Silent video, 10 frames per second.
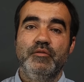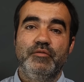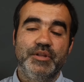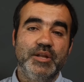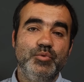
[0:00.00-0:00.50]

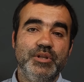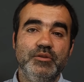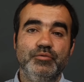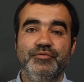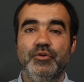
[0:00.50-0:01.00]
For that, we
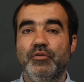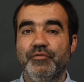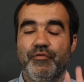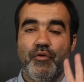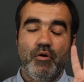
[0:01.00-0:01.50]
need to follow
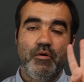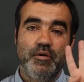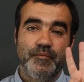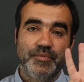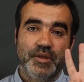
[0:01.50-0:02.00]

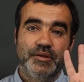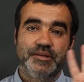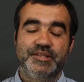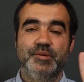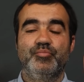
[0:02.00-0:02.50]
four
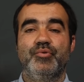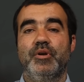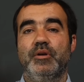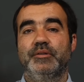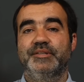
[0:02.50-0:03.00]

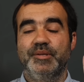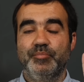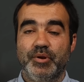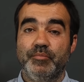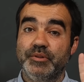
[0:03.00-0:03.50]
simple,
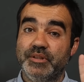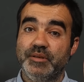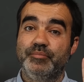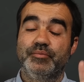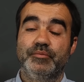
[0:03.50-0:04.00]
simple but
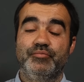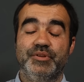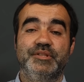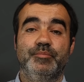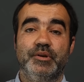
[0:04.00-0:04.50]
deep
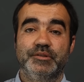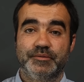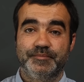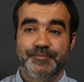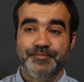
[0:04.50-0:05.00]
principles.